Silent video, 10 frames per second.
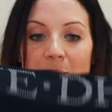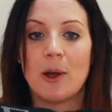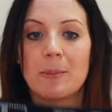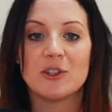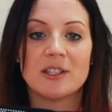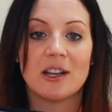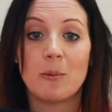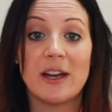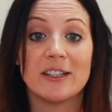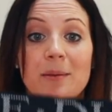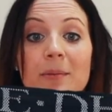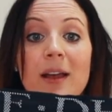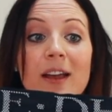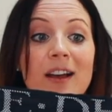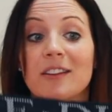so I'm just gonna wear them
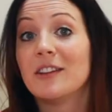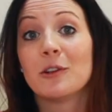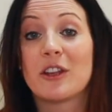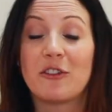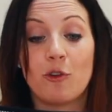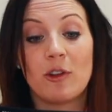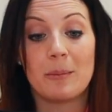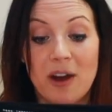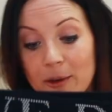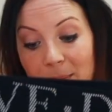until they fall apart